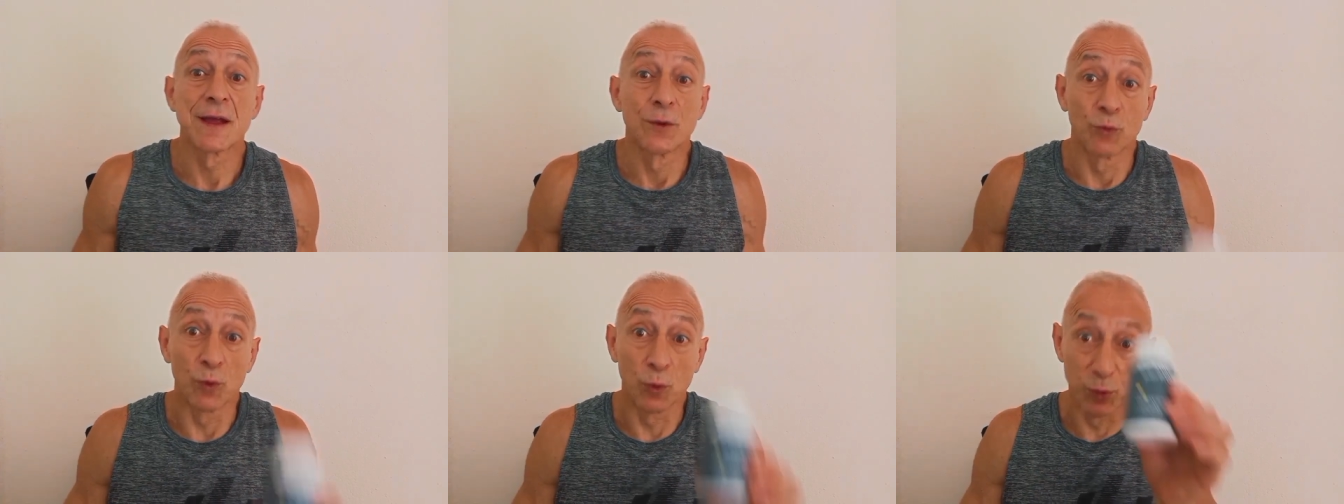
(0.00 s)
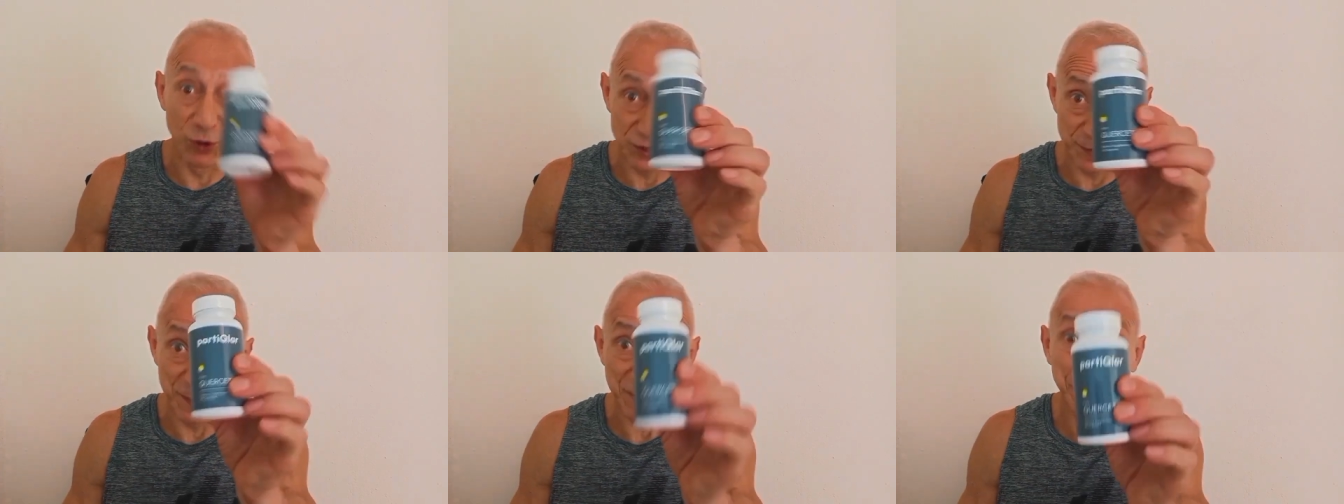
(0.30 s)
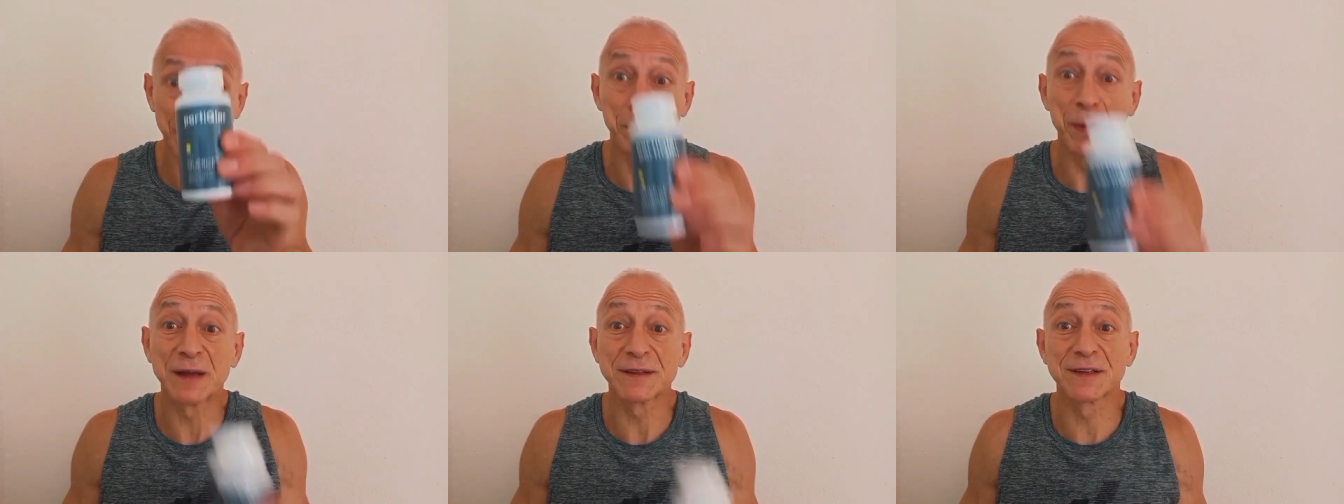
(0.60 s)
We will
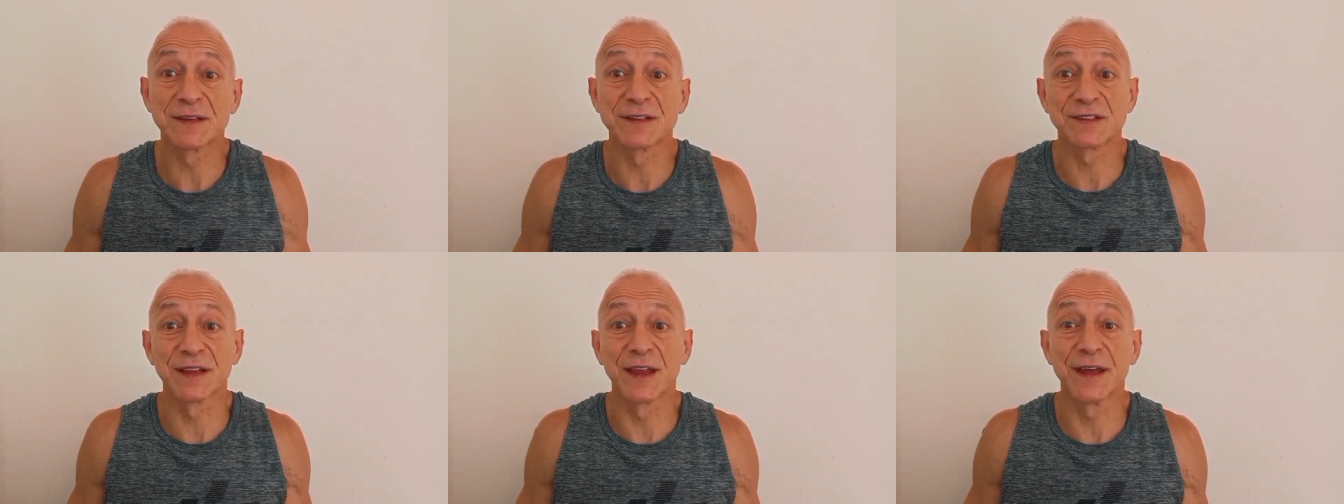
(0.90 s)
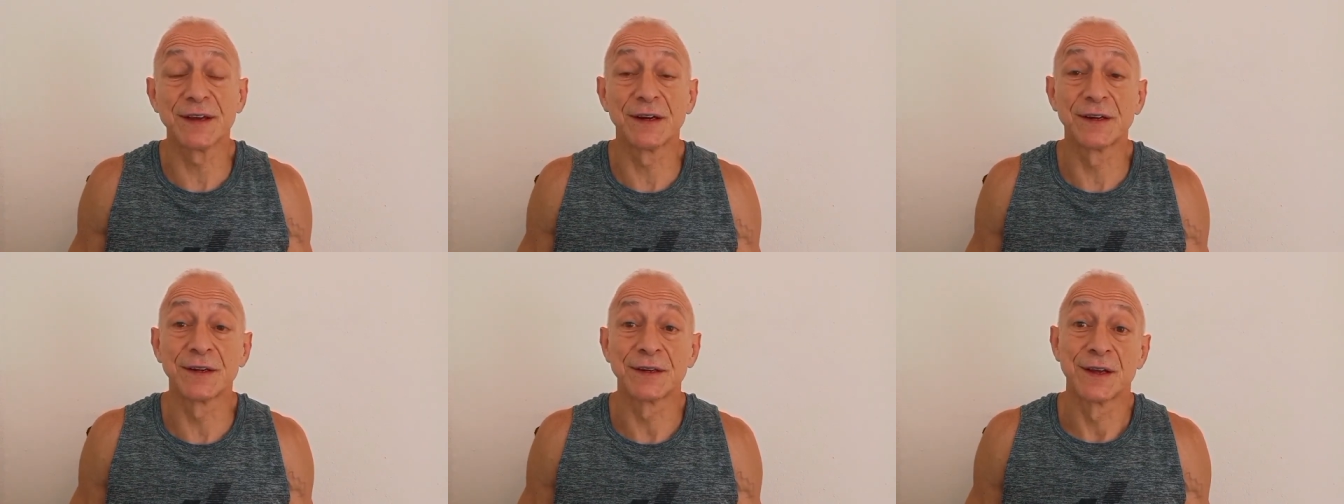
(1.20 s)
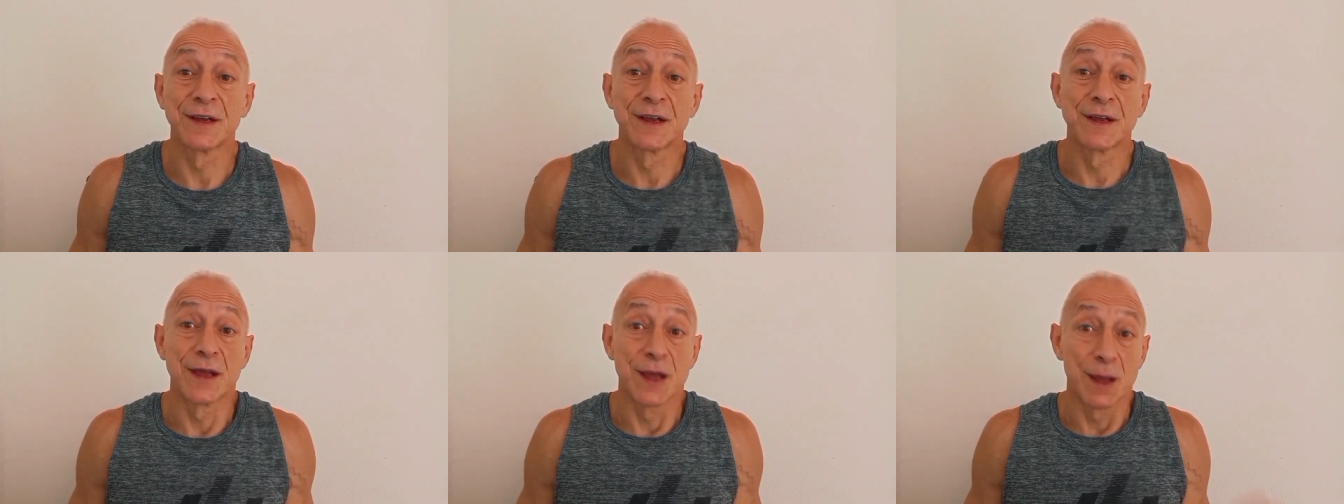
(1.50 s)
speak about this later,
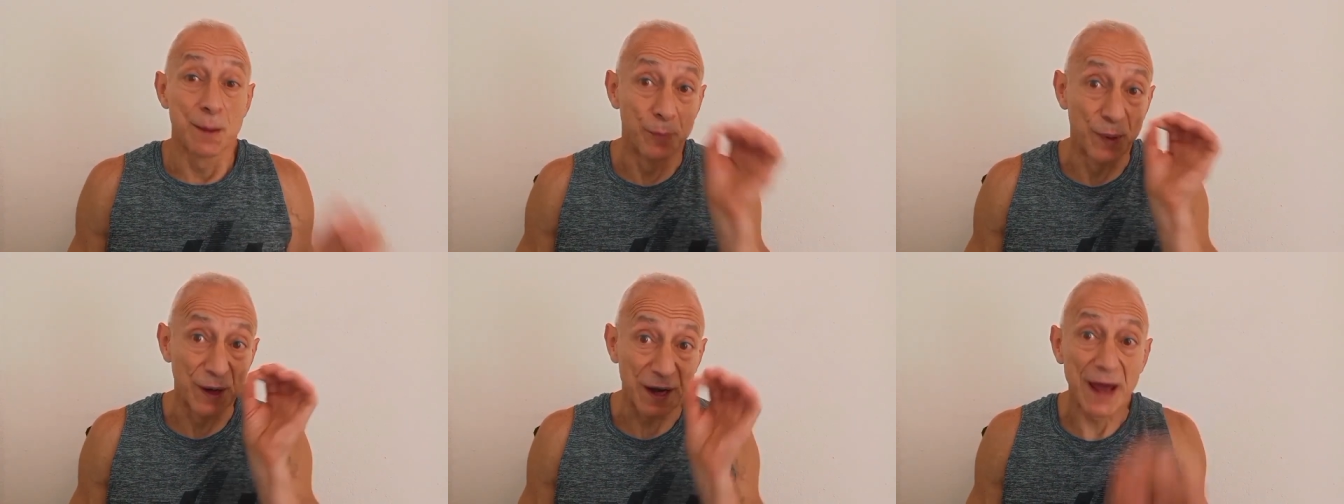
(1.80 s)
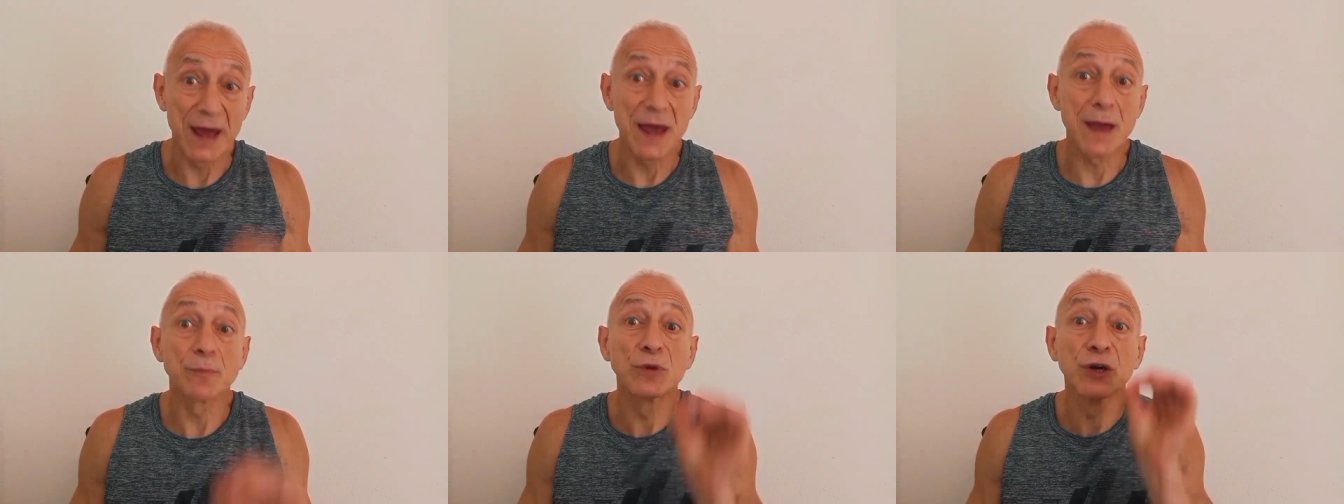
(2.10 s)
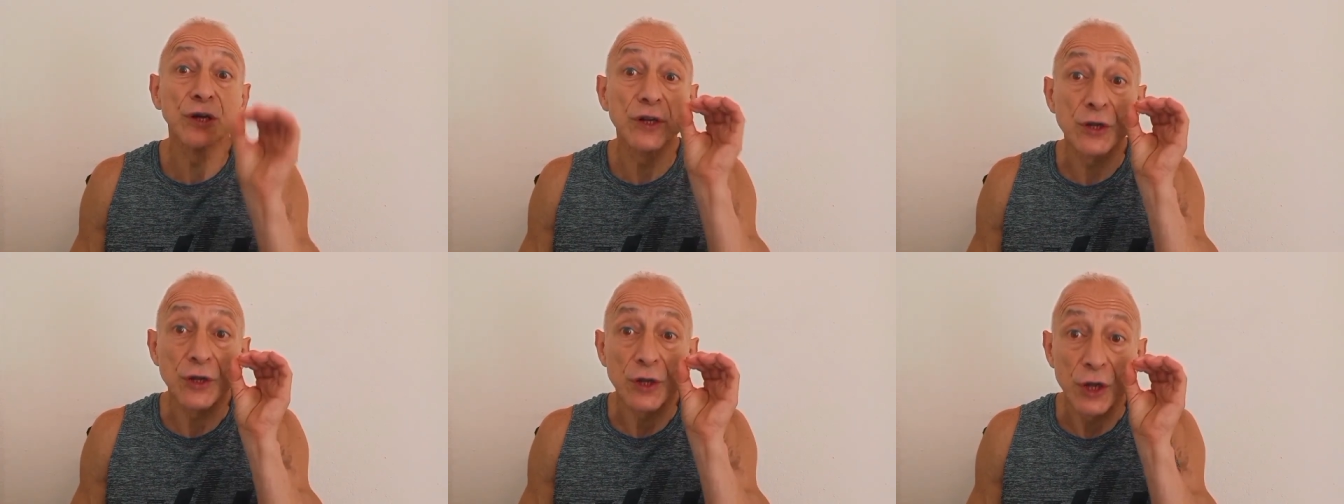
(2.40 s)
but I am
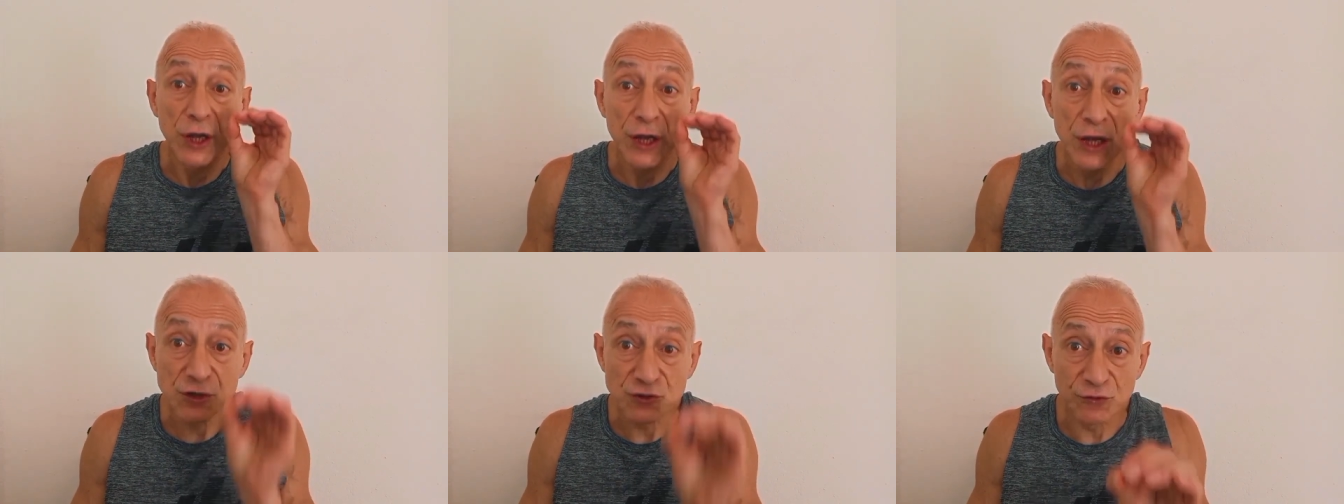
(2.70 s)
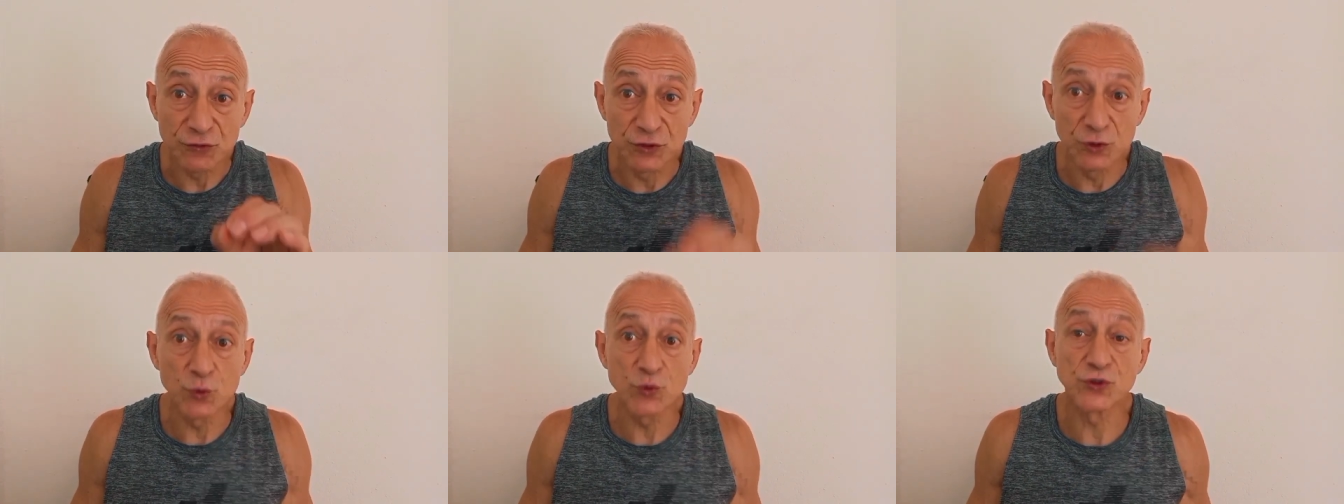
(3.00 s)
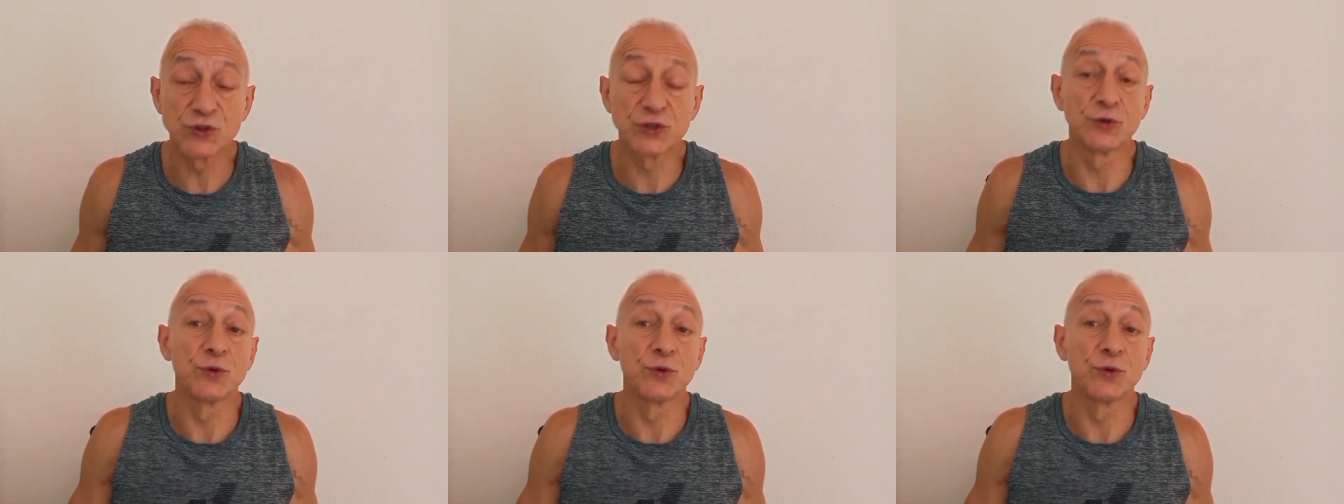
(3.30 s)
going to introduce